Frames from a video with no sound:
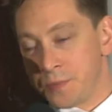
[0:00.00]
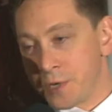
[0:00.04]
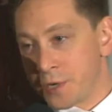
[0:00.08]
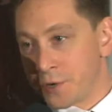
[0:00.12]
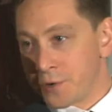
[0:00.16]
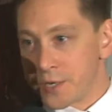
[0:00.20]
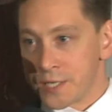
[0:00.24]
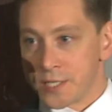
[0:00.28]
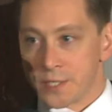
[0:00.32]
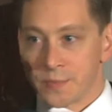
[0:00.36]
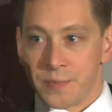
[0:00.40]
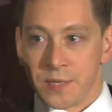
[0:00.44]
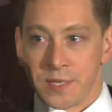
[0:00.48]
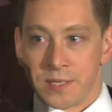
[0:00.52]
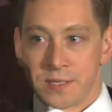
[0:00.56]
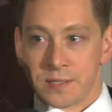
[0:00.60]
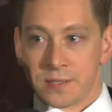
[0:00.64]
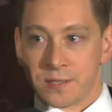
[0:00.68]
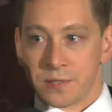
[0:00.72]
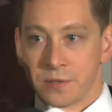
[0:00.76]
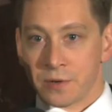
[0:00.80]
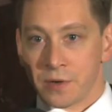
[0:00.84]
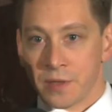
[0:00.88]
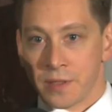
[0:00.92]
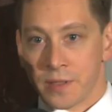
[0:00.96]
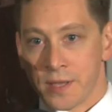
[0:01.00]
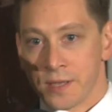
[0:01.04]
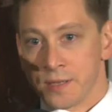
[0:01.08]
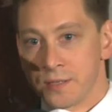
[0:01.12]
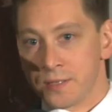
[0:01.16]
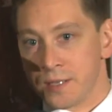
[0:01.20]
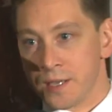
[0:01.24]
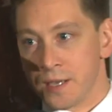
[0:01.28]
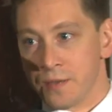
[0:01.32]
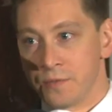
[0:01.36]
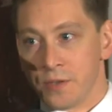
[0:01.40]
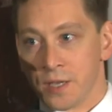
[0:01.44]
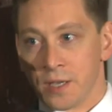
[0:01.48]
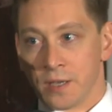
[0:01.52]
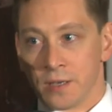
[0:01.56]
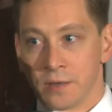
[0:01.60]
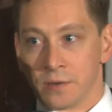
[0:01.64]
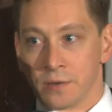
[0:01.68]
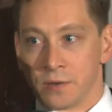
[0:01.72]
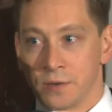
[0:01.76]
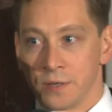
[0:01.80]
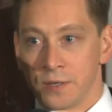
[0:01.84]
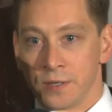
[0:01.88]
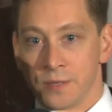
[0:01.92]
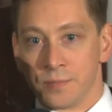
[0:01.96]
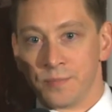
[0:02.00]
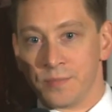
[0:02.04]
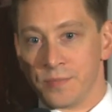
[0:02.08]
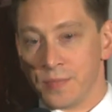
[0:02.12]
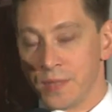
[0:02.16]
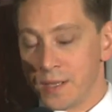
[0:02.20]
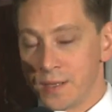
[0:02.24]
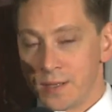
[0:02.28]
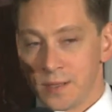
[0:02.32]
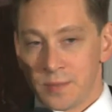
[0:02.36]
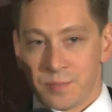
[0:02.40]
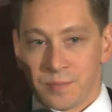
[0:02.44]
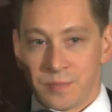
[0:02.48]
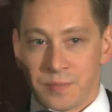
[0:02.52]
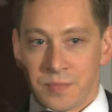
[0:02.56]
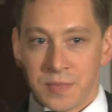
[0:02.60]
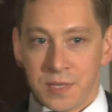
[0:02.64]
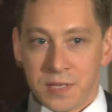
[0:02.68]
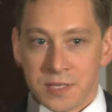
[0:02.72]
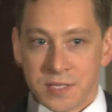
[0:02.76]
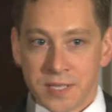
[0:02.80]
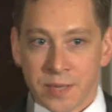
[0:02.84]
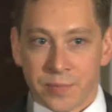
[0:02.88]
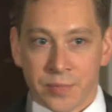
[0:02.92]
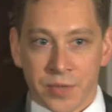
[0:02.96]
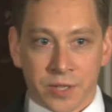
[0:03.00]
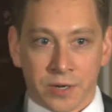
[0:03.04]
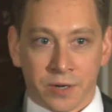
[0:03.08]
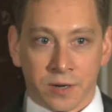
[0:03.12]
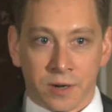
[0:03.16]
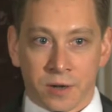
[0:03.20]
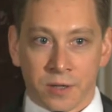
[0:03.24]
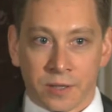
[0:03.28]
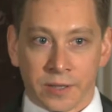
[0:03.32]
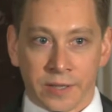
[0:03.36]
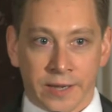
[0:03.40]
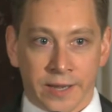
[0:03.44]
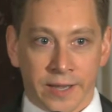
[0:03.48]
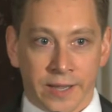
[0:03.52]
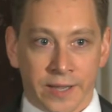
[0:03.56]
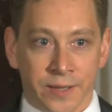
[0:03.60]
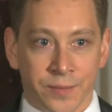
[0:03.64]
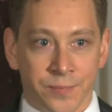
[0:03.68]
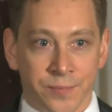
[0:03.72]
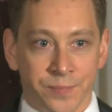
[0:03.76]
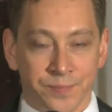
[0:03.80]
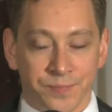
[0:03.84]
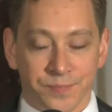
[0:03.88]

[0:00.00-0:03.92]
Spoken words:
Christmas or a Thanksgiving or some other holiday.